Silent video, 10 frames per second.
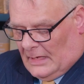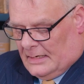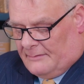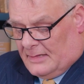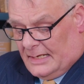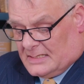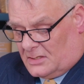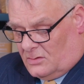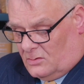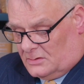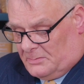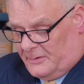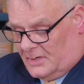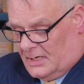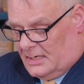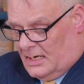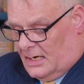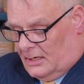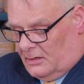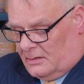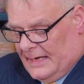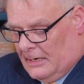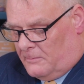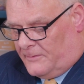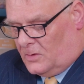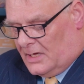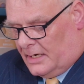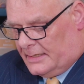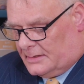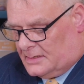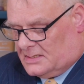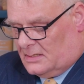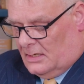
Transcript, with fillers: Nevertheless, the court did provide a lot of helpful guidance